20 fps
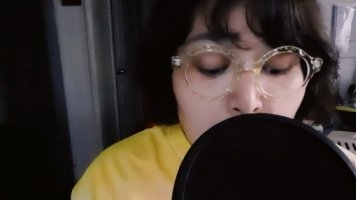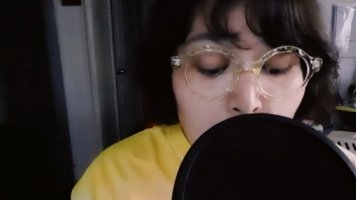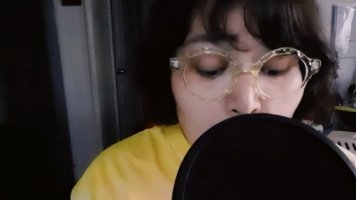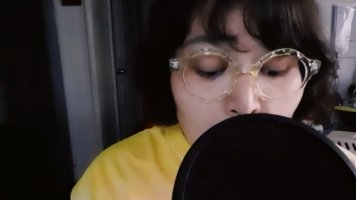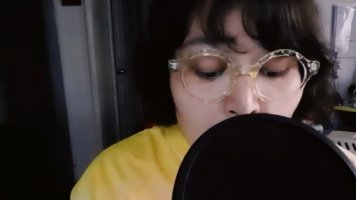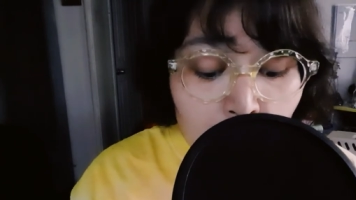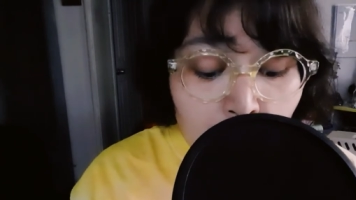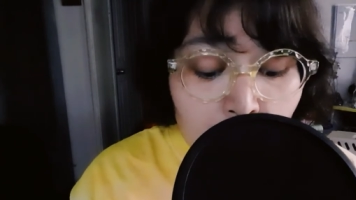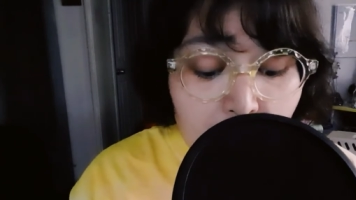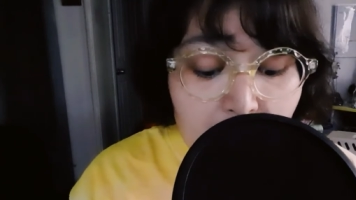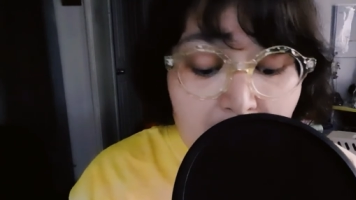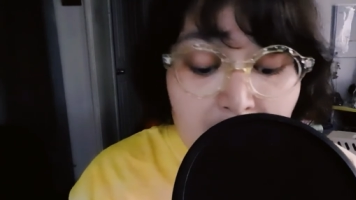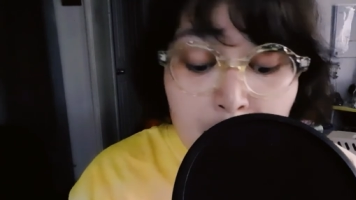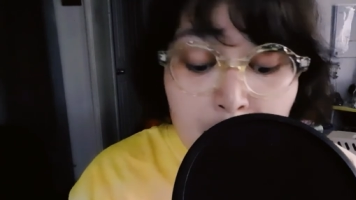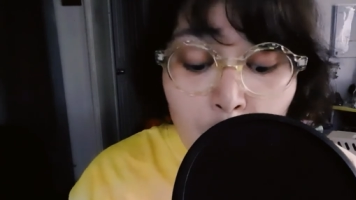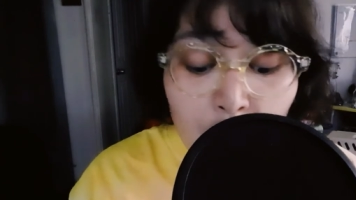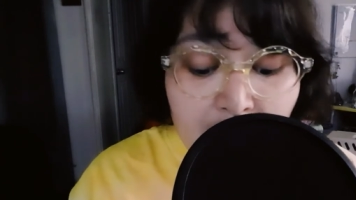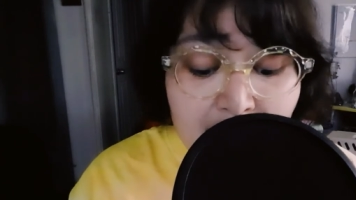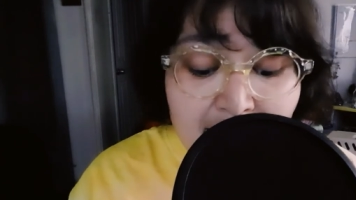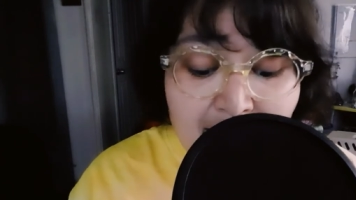more and
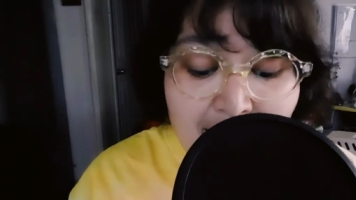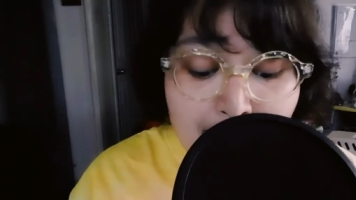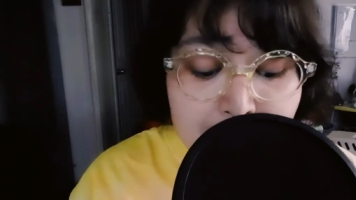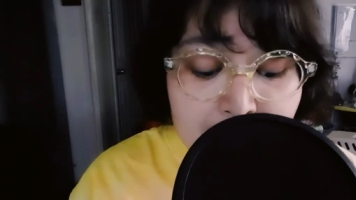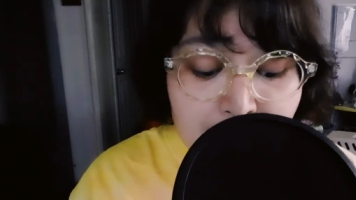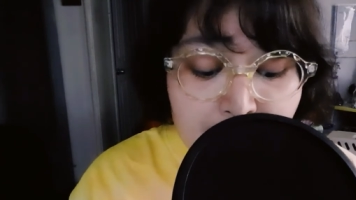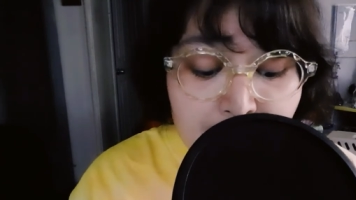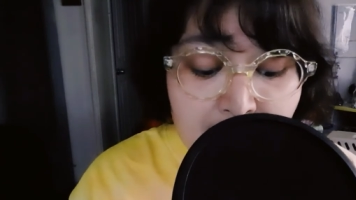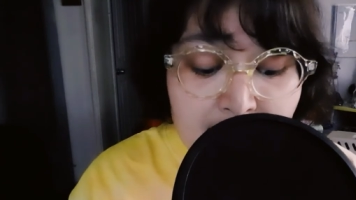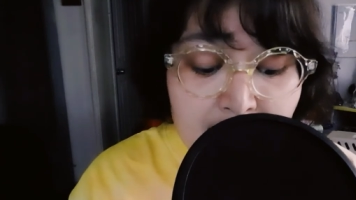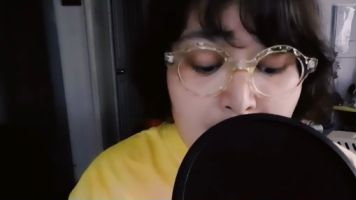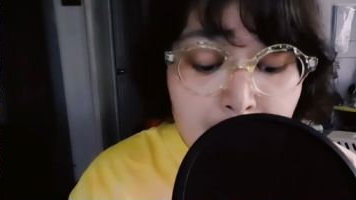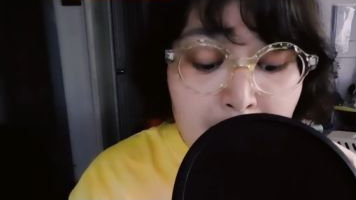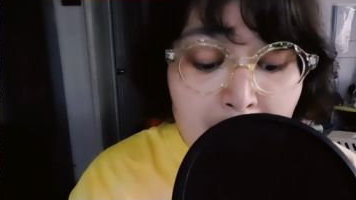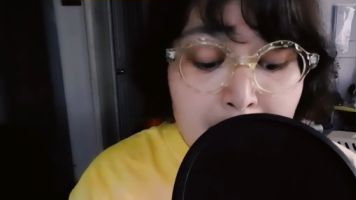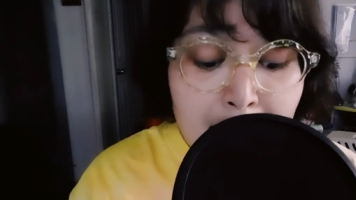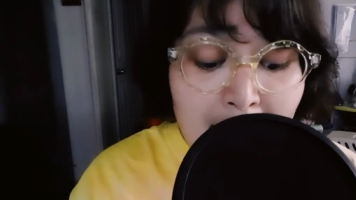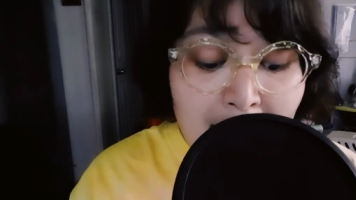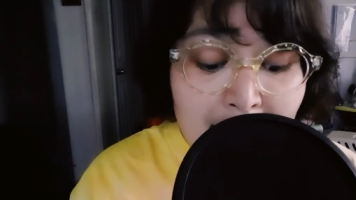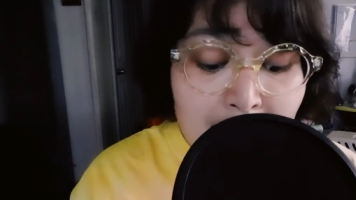more captivated
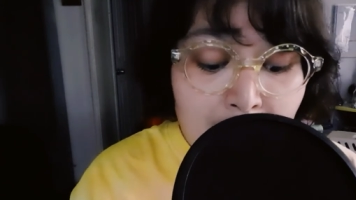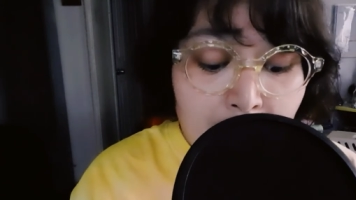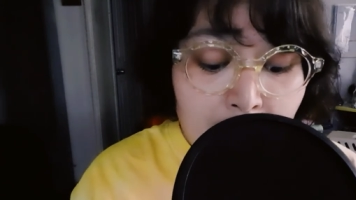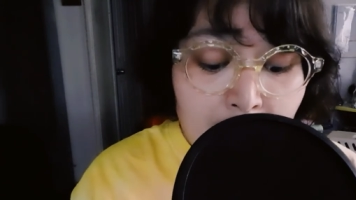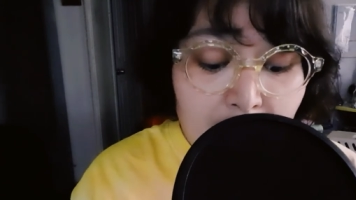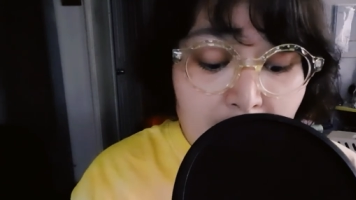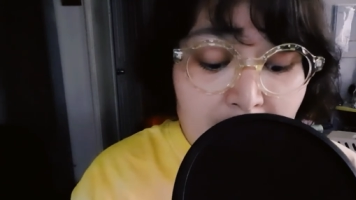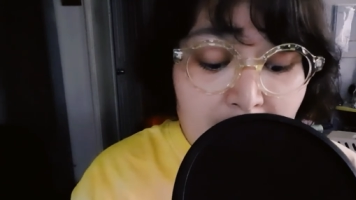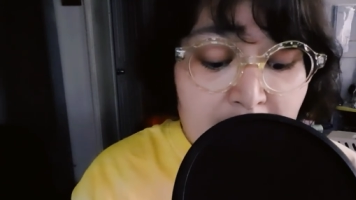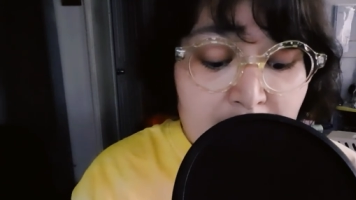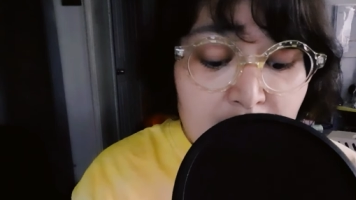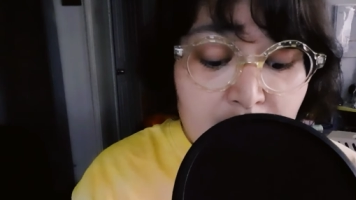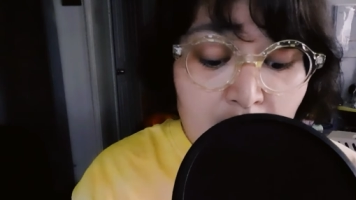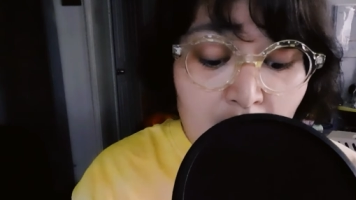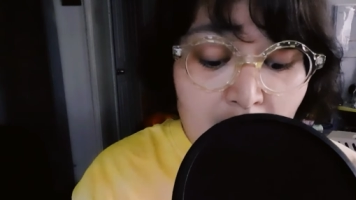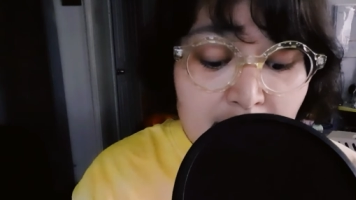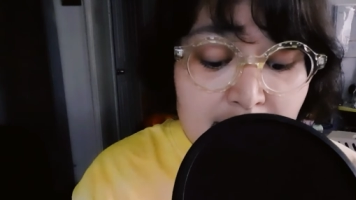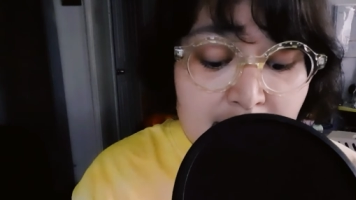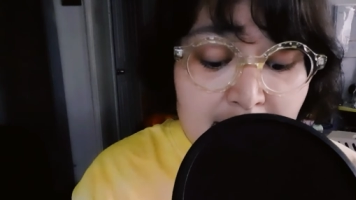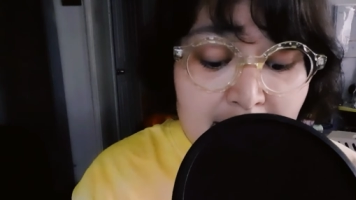by matter and
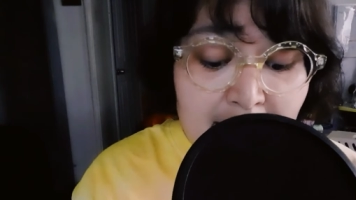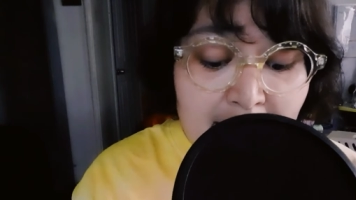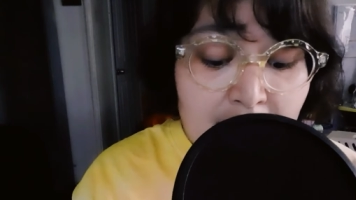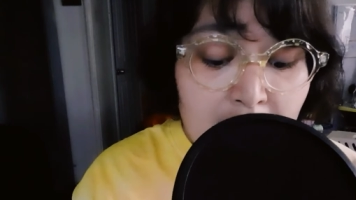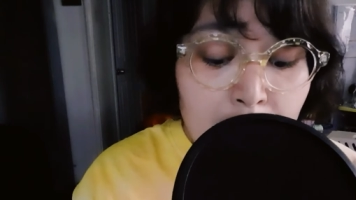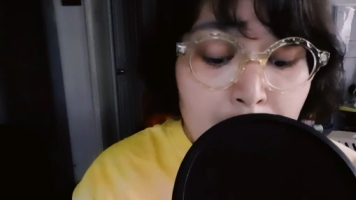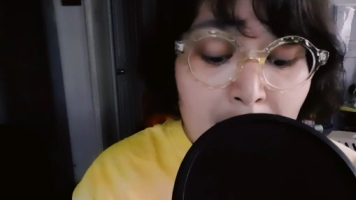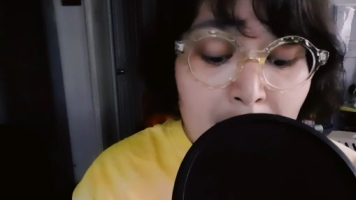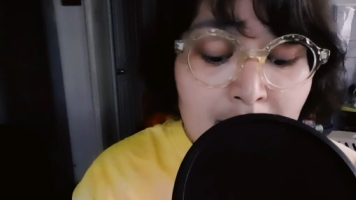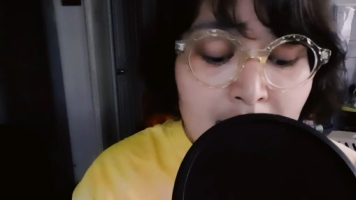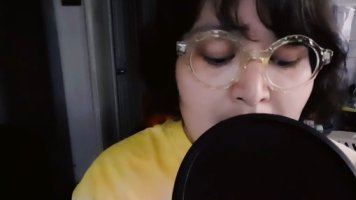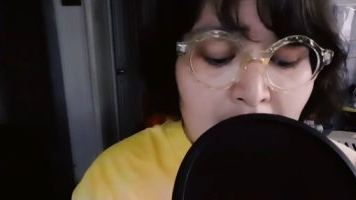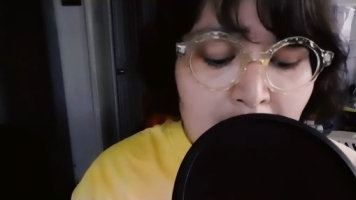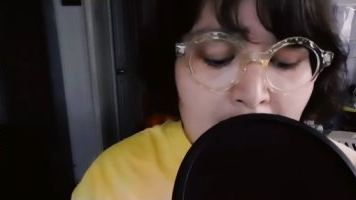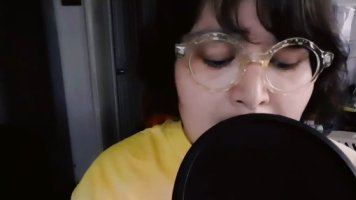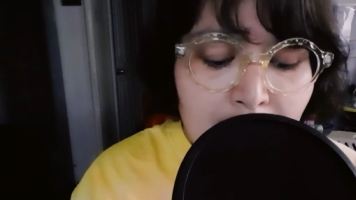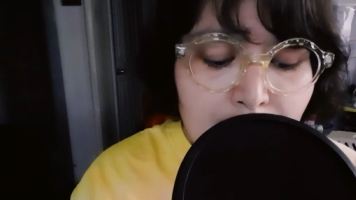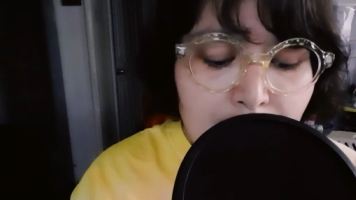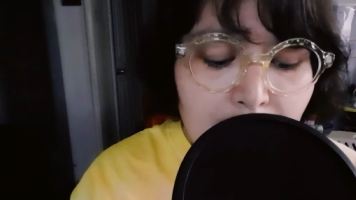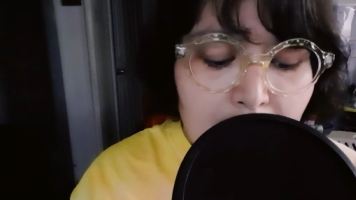intoxicated by
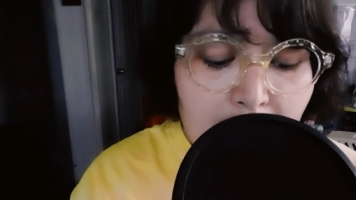life,